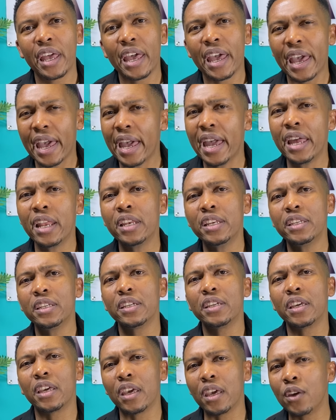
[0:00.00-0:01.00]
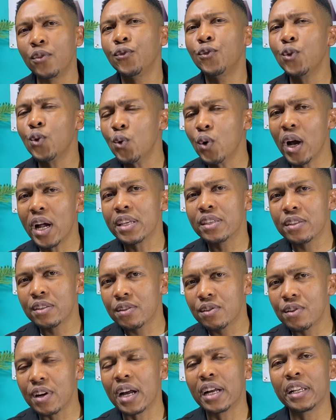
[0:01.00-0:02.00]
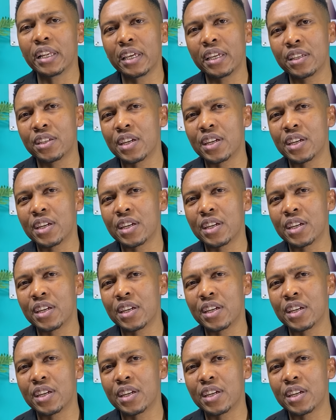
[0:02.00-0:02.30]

And if you are struggling